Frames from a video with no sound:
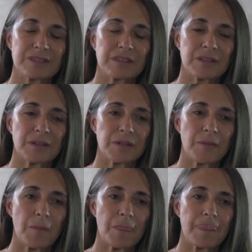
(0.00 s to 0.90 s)

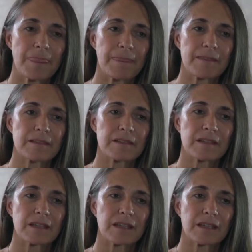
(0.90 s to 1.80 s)
Um,
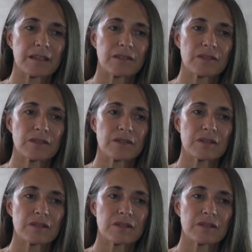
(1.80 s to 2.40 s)
and